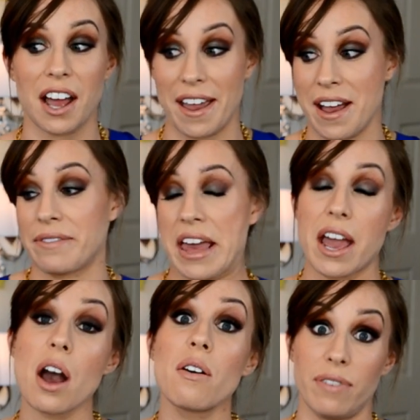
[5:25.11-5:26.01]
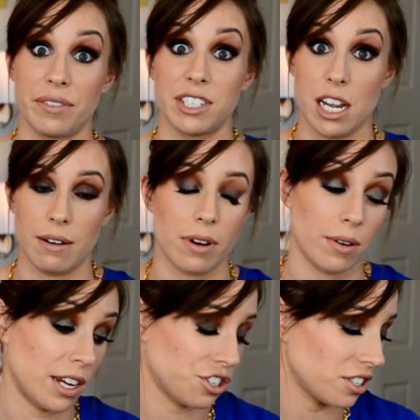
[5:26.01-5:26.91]
I have like fifteen
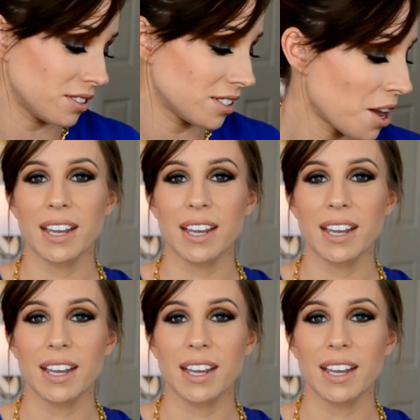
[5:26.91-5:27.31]
foundations.